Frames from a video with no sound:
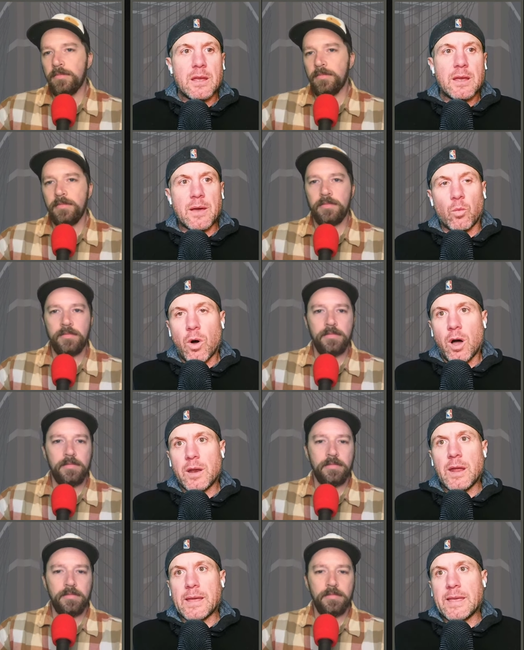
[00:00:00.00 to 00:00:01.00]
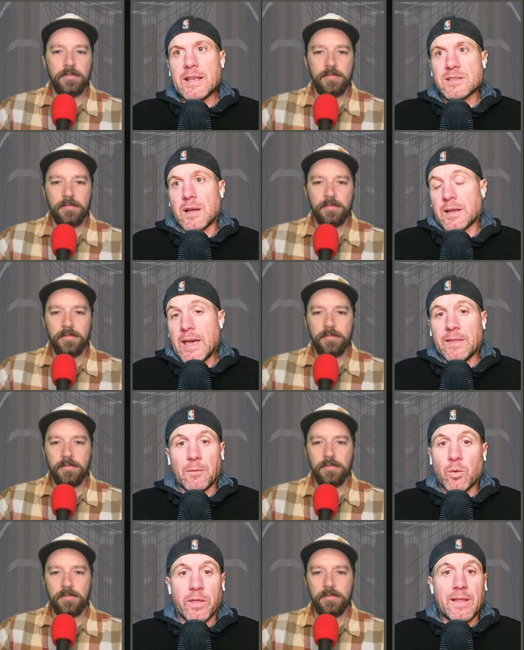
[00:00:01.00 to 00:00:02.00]
Speaker 1: one, he's again like
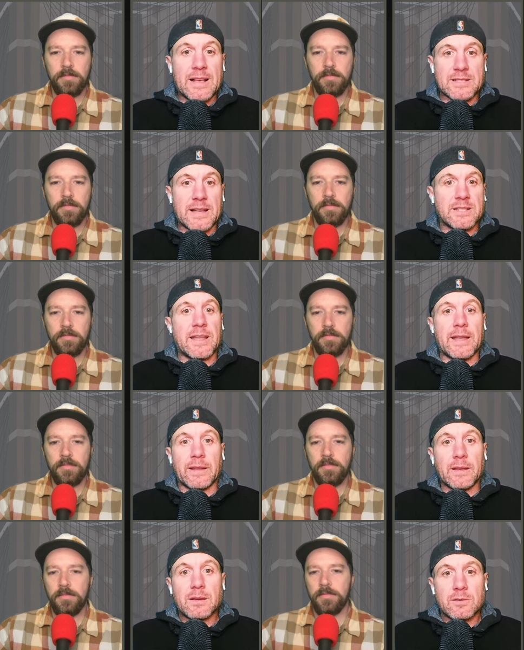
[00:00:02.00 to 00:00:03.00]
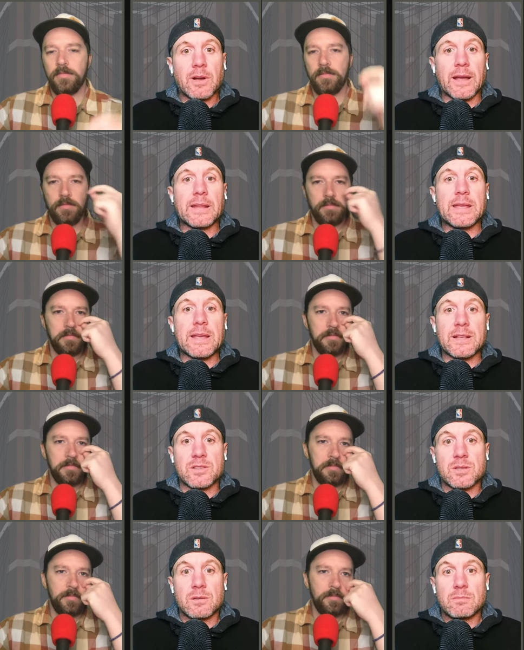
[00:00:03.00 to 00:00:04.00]
one of the last guys standing, right?
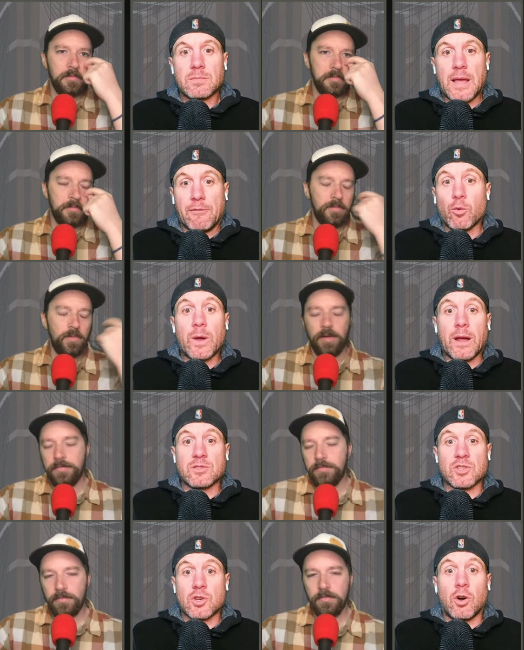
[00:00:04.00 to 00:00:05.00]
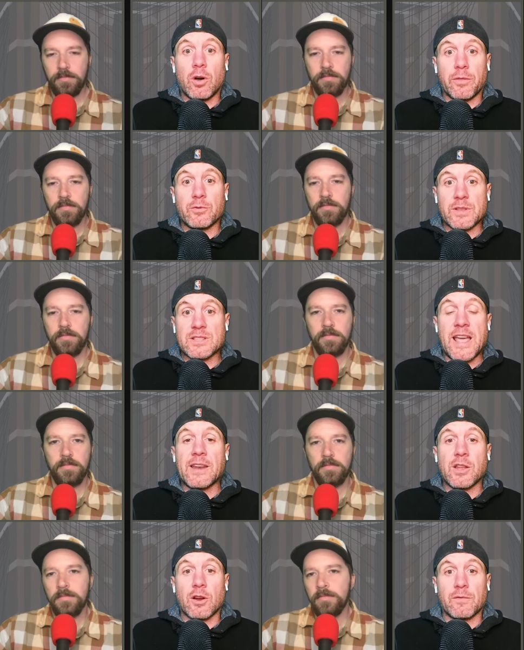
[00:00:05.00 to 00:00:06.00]
He's everyone else is gone through this
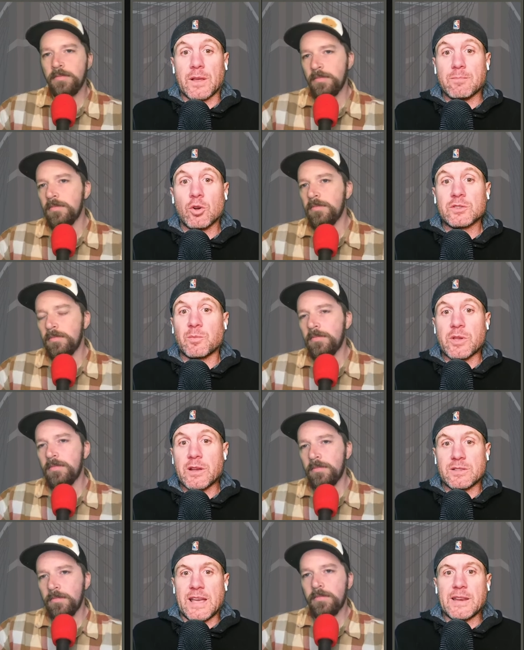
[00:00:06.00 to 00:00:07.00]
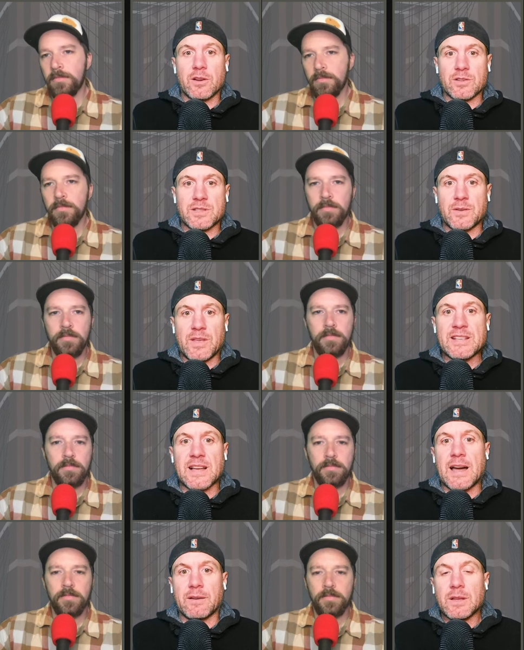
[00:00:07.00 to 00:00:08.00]
tenure of like multiple year tenures. He's
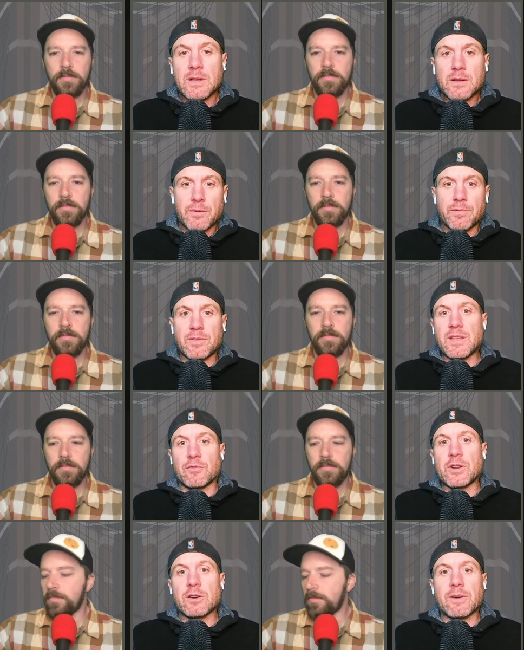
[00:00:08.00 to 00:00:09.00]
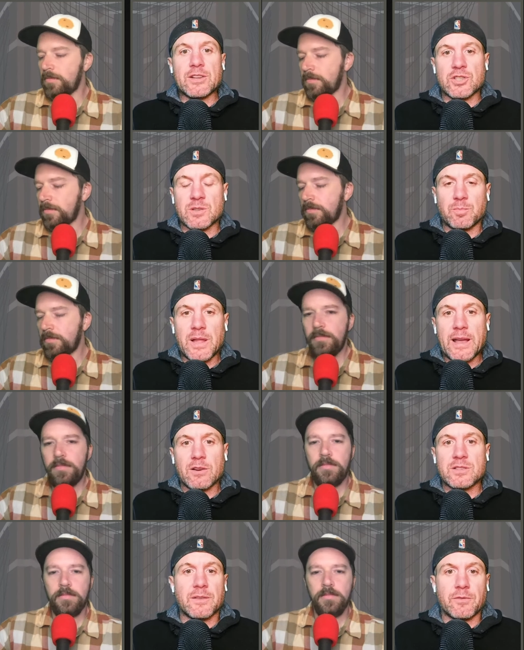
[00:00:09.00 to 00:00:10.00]
on different iterations of
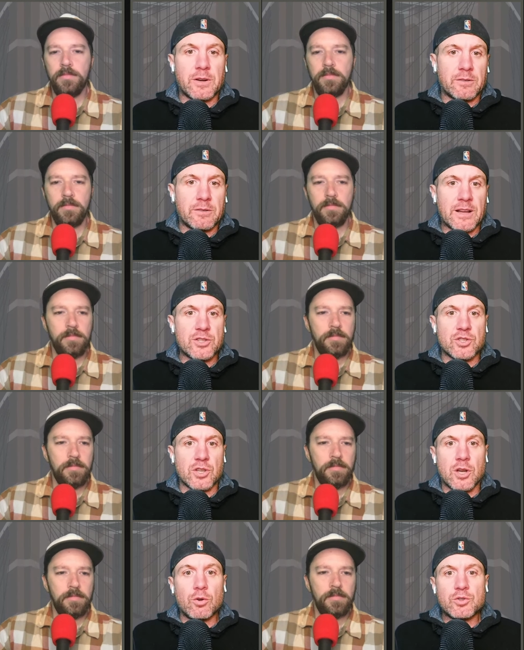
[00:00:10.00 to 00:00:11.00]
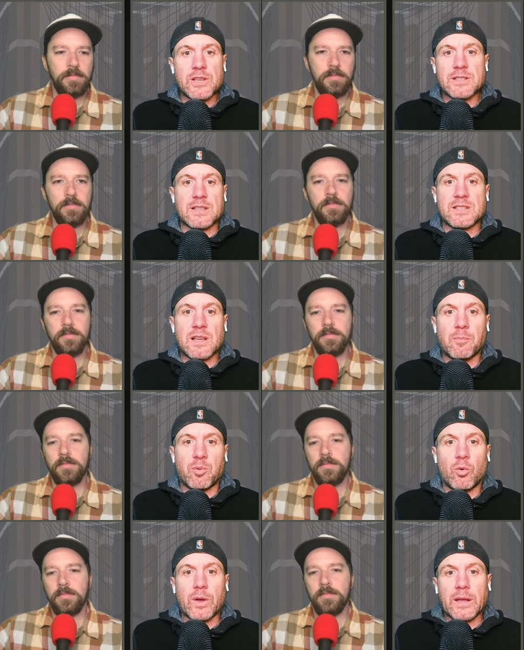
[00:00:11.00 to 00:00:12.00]
players, different iterations of coaches at some
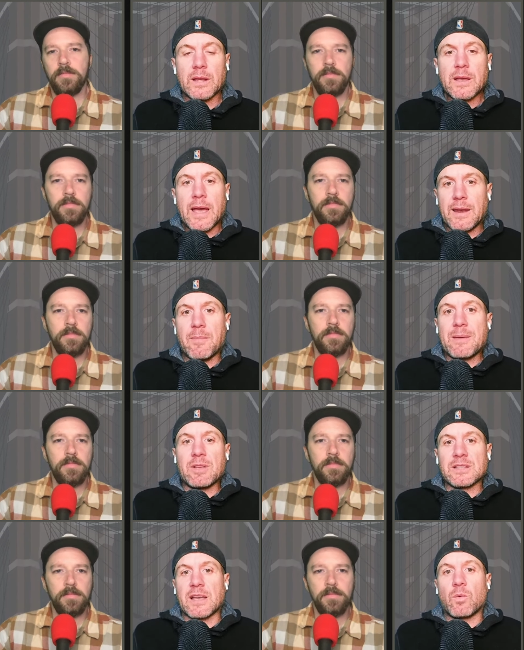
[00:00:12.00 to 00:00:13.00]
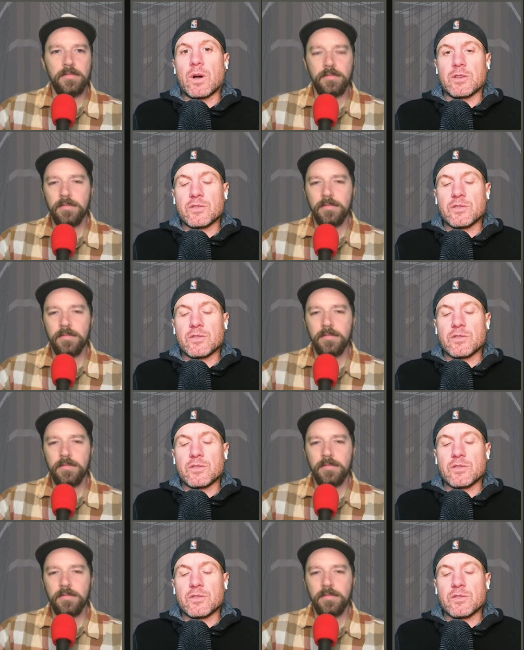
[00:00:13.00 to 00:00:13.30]
point, And maybe it's like, well, you